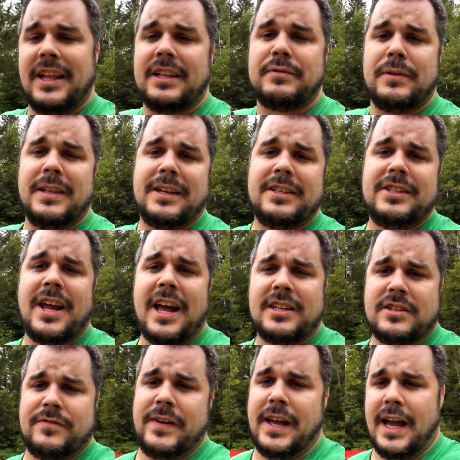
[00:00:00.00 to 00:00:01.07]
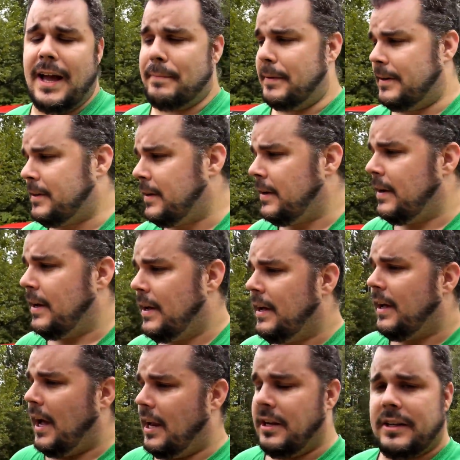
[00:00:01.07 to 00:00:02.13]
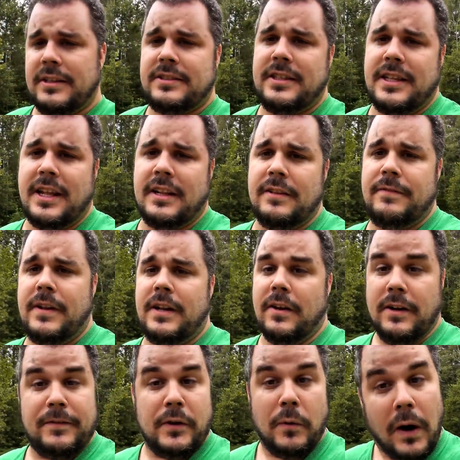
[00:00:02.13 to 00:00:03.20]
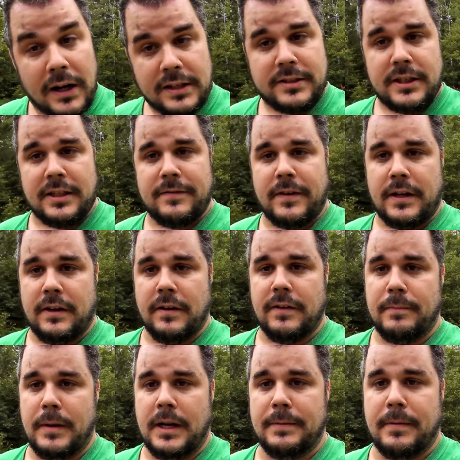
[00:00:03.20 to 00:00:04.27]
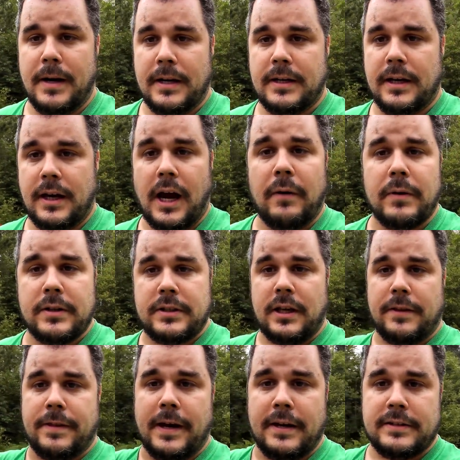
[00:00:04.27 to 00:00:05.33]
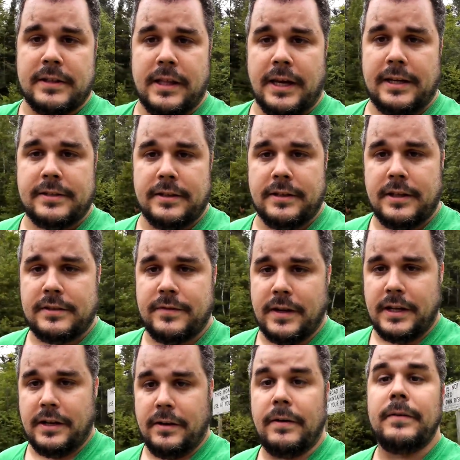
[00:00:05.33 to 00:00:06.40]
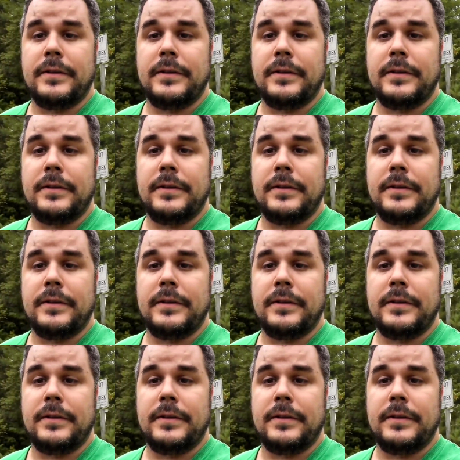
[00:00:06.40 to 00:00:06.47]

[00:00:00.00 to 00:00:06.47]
That's when the catastrophe happened. Ah. And you can see that on the video. And if you want to see the video of the mini biking, I want to see a thousand likes on this video.